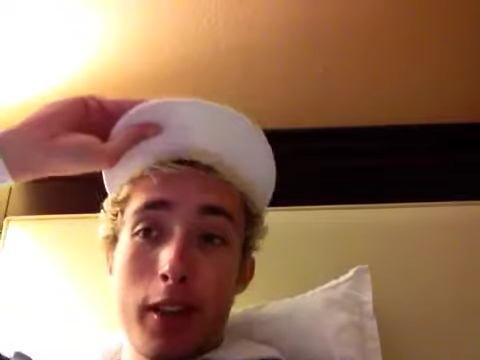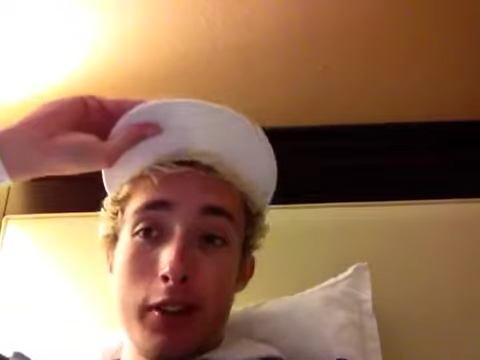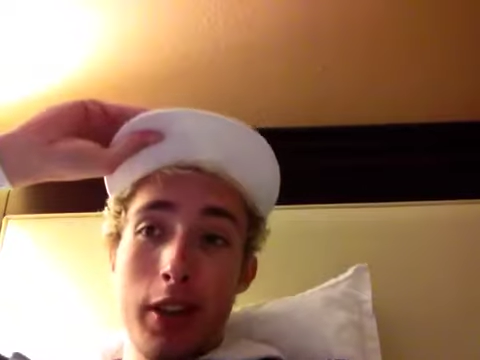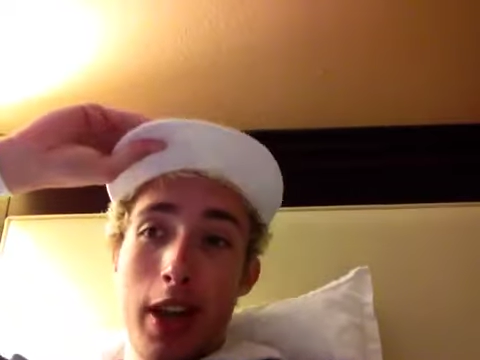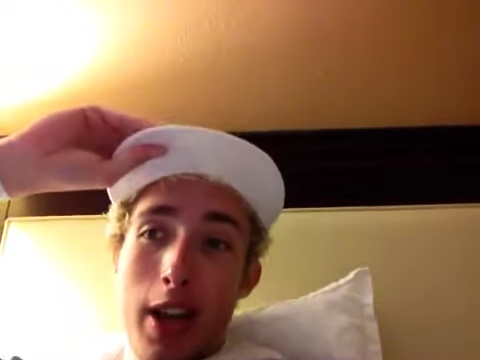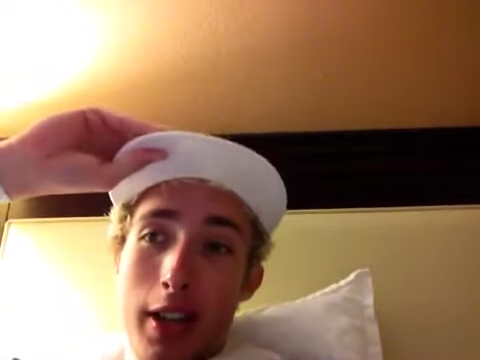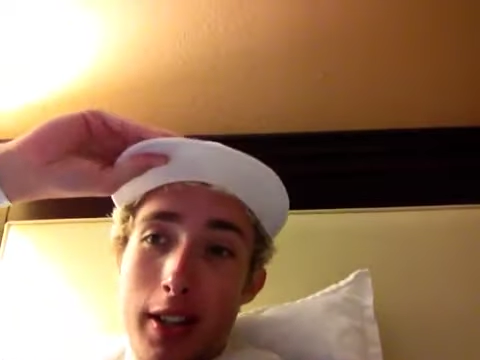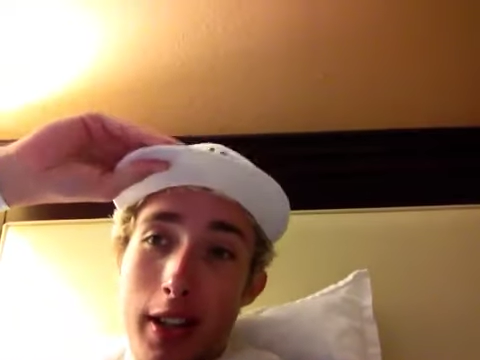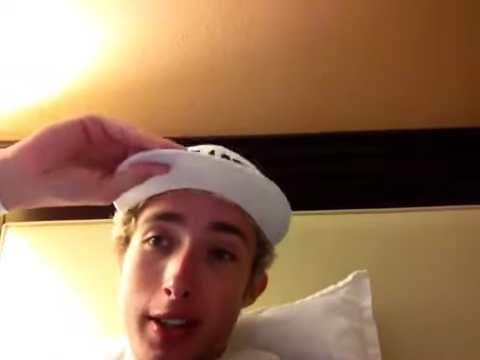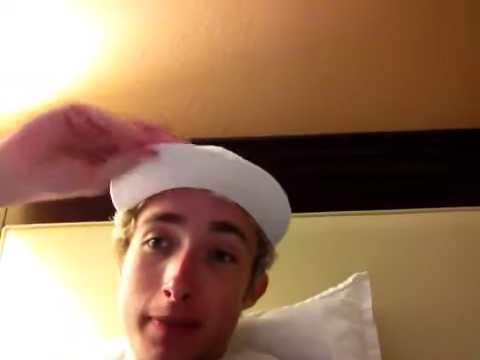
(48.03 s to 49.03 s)
So yeah,
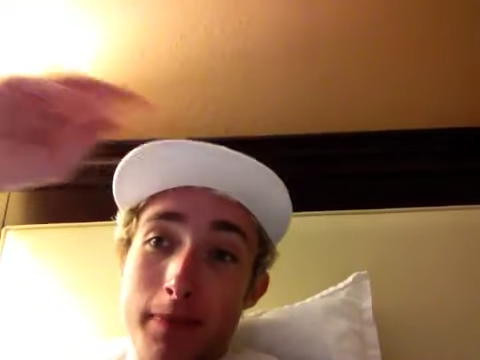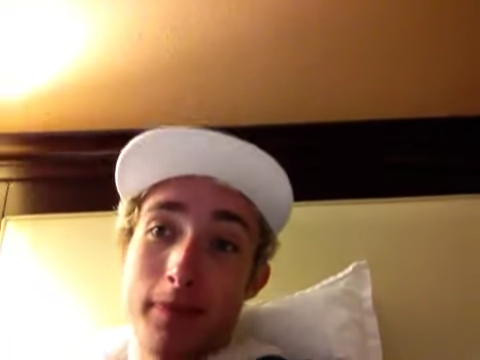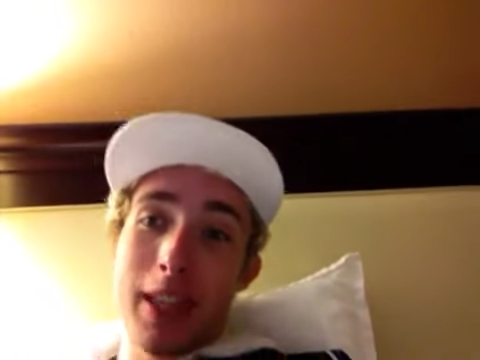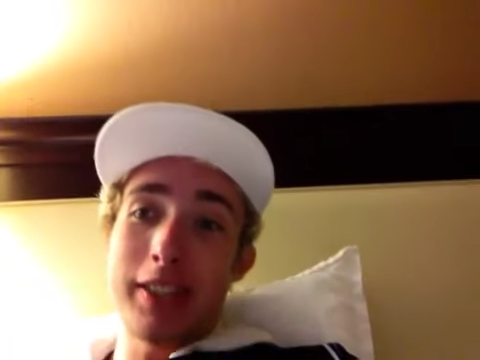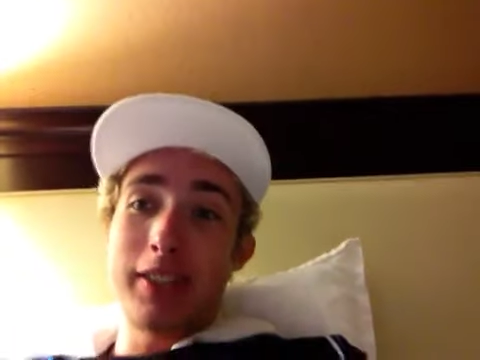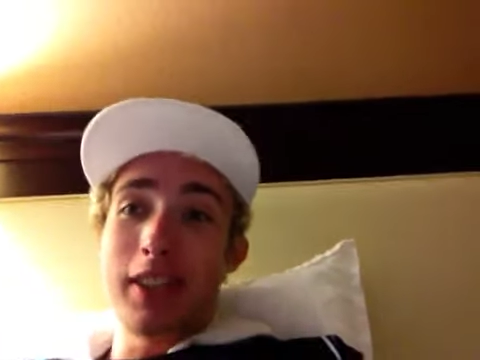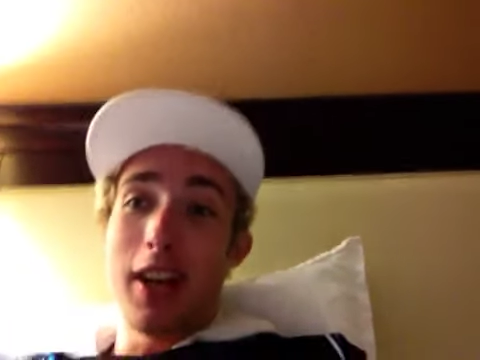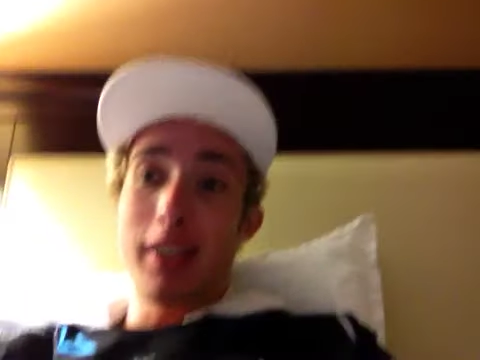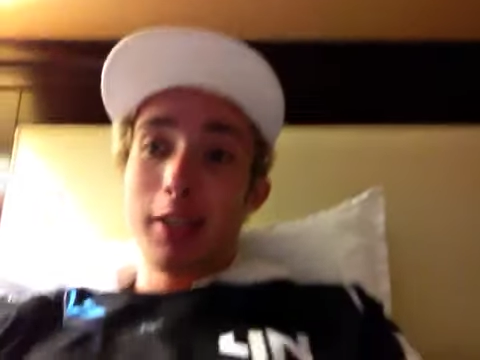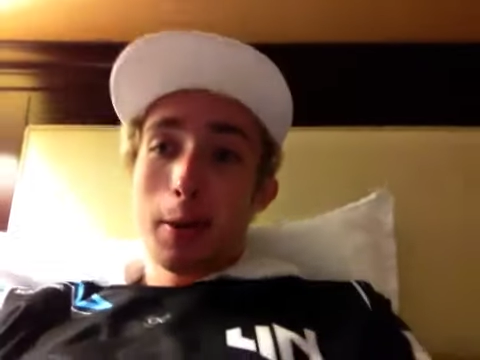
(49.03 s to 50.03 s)
like that
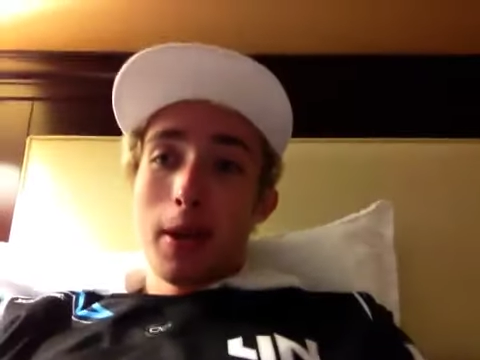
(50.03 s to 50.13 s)
sucked.